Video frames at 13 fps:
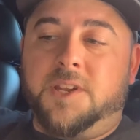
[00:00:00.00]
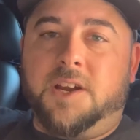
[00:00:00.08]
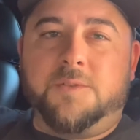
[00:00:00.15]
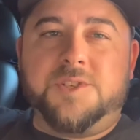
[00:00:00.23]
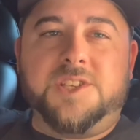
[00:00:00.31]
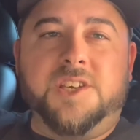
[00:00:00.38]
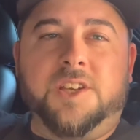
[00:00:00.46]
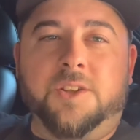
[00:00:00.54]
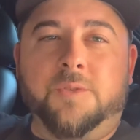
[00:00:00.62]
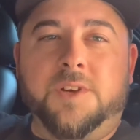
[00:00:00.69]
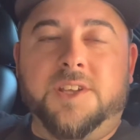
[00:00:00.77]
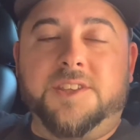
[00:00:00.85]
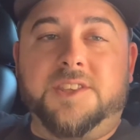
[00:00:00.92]
was dealing
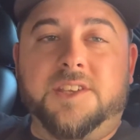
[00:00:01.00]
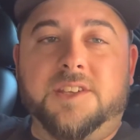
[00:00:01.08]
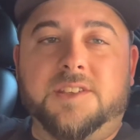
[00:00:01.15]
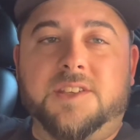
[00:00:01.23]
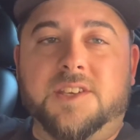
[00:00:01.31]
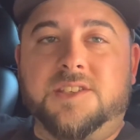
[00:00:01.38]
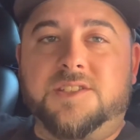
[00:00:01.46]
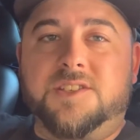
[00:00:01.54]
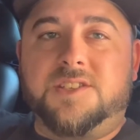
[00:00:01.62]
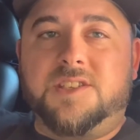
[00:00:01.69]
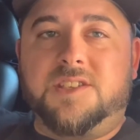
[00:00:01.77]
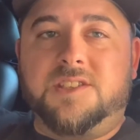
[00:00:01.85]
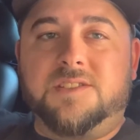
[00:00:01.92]
with that things just
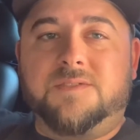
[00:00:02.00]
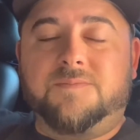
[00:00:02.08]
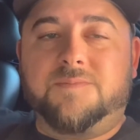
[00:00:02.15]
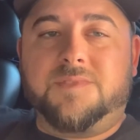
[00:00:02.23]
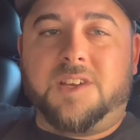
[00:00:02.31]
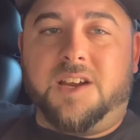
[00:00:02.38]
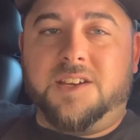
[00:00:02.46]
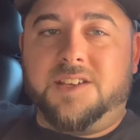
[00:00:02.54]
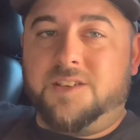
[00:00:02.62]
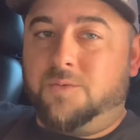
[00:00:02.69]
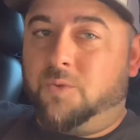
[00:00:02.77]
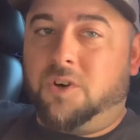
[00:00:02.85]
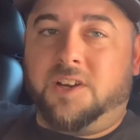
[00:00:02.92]
kind of
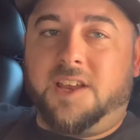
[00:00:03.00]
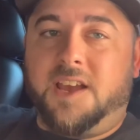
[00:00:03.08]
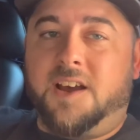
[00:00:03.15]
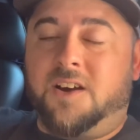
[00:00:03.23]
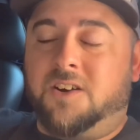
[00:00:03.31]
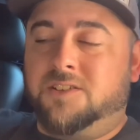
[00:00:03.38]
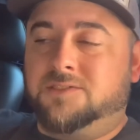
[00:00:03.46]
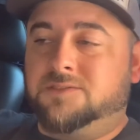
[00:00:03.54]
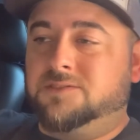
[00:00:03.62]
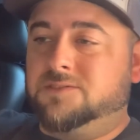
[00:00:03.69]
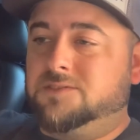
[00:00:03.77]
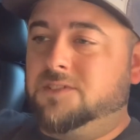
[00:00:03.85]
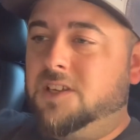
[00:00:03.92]
didn't work out,
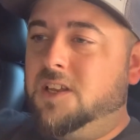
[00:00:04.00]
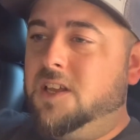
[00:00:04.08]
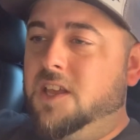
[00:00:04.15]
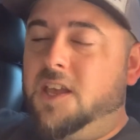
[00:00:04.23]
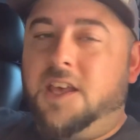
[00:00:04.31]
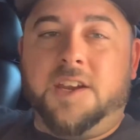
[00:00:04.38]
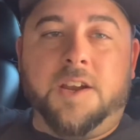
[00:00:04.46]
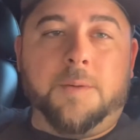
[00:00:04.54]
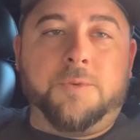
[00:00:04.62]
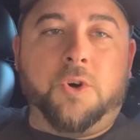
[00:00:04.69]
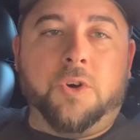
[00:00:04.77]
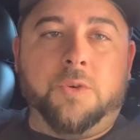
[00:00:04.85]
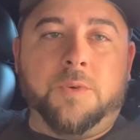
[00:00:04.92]
and ended up
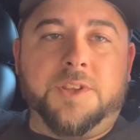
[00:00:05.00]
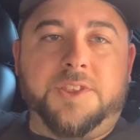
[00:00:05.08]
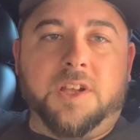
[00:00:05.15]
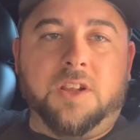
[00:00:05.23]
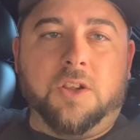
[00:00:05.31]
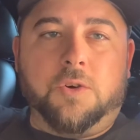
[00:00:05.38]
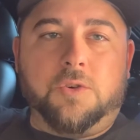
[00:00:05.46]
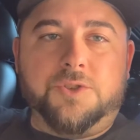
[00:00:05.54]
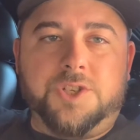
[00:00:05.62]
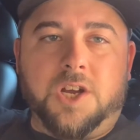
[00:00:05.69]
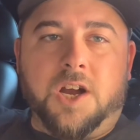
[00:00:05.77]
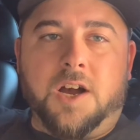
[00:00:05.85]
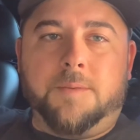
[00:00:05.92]
going with a local
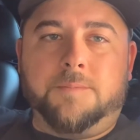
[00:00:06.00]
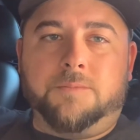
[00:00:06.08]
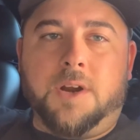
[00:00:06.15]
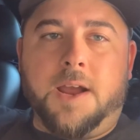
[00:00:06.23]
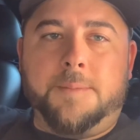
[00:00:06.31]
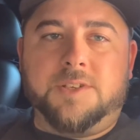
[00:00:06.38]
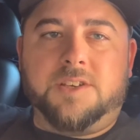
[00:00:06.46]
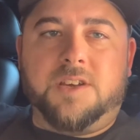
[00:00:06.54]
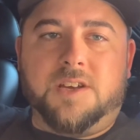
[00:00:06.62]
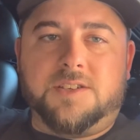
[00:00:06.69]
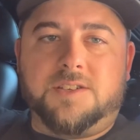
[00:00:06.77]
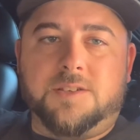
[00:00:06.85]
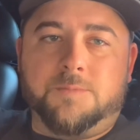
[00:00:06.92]
shop, Rabid
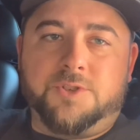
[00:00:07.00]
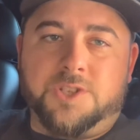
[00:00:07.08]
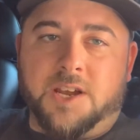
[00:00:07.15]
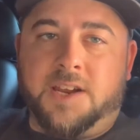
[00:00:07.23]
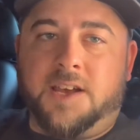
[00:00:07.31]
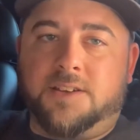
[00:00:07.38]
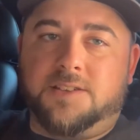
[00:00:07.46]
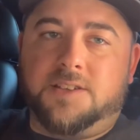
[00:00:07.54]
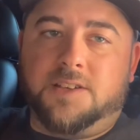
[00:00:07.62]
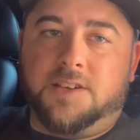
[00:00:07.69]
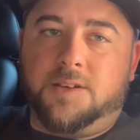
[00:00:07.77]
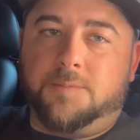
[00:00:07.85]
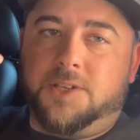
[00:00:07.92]
Custom. Shout out to
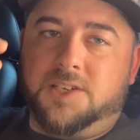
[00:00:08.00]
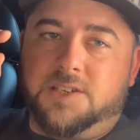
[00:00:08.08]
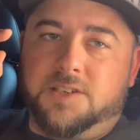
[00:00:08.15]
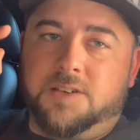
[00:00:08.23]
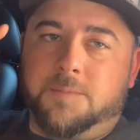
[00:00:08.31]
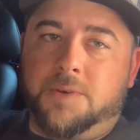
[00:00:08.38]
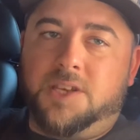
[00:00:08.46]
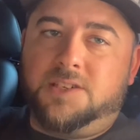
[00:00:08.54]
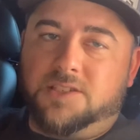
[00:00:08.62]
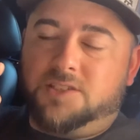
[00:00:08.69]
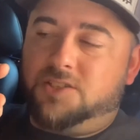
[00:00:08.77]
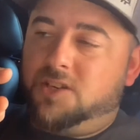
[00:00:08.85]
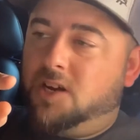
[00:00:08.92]
them, they did an
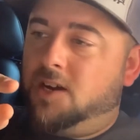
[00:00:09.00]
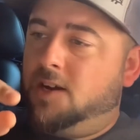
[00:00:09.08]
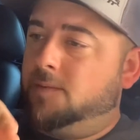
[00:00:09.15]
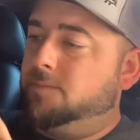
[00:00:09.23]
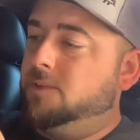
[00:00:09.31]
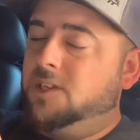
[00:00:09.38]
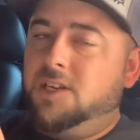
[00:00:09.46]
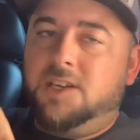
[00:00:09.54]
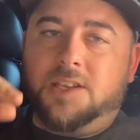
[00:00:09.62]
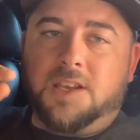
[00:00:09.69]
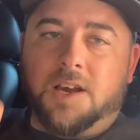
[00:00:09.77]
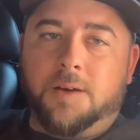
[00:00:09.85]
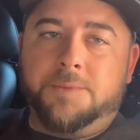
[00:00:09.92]
amazing job.
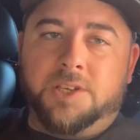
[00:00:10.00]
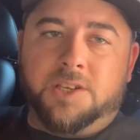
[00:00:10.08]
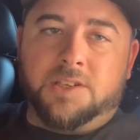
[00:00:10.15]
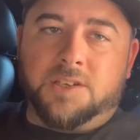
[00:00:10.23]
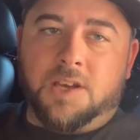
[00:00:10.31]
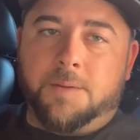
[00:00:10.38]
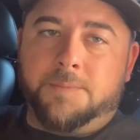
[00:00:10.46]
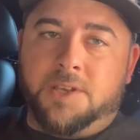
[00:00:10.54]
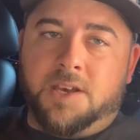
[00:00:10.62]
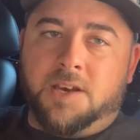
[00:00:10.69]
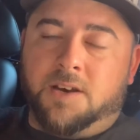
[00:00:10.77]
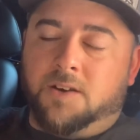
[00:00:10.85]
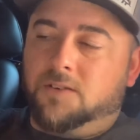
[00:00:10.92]
Got me in, got me
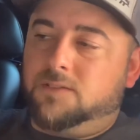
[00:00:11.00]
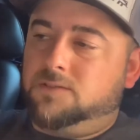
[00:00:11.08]
out.